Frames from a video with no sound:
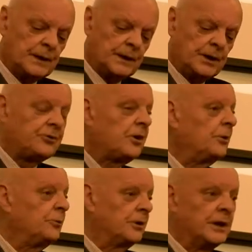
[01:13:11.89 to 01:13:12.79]
in his
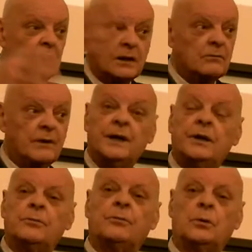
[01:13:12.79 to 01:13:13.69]
house, and he
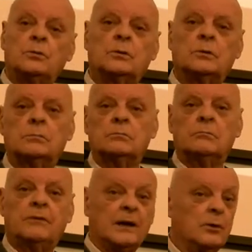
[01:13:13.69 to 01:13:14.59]
invited
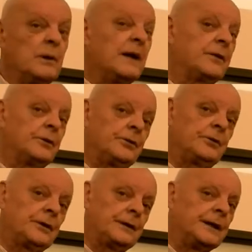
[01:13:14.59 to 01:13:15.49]
folk, fellow
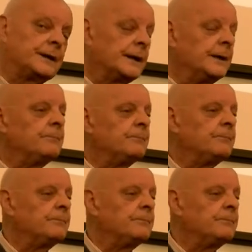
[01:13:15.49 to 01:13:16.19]
Methodists at that time,